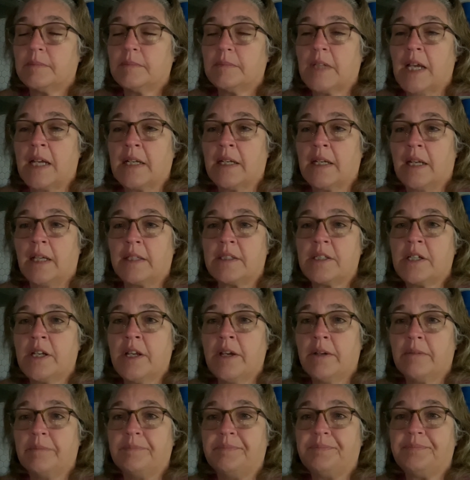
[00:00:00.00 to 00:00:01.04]
I'd like to
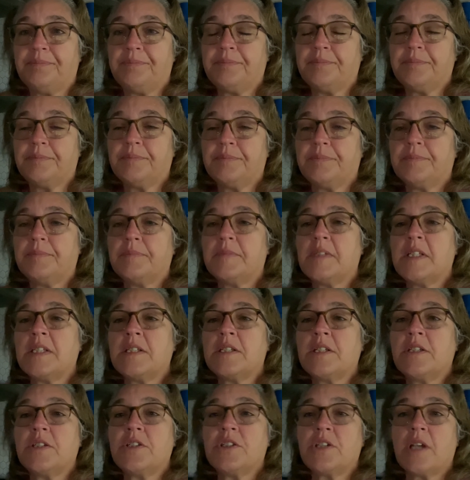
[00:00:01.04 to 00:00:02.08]
know. This
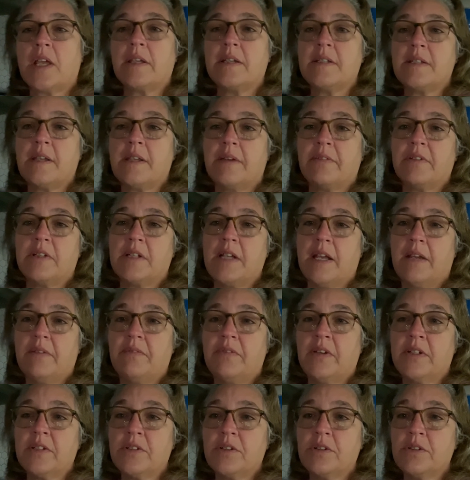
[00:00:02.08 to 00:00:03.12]
is Shelly's Everyday
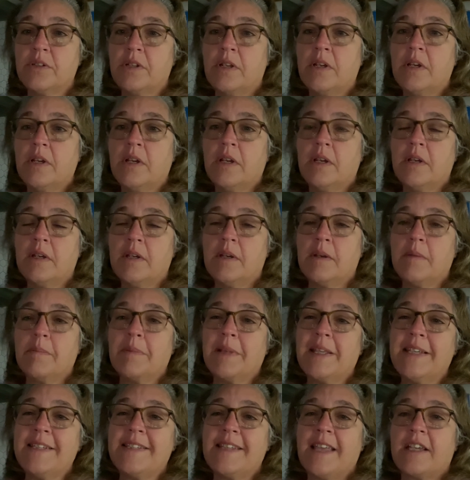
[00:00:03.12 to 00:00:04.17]
Adventures.
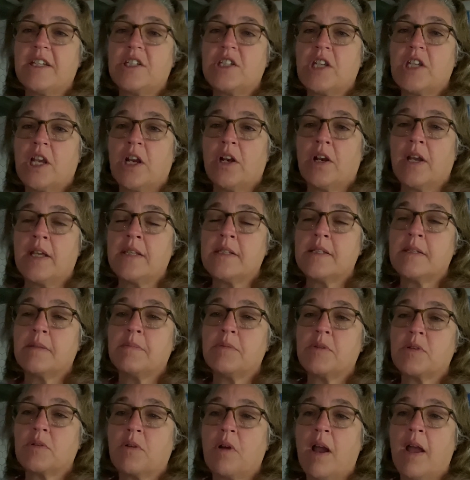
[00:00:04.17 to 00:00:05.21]
Please like, share, and
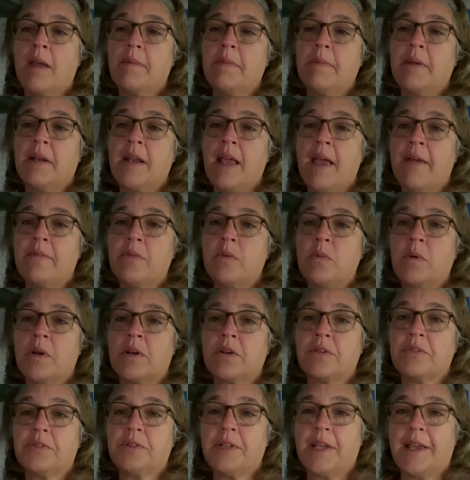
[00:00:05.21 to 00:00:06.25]
subscribe, and have a
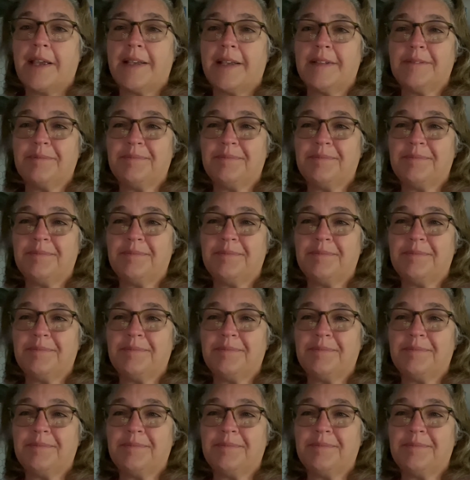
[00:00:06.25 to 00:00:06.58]
wonderful day.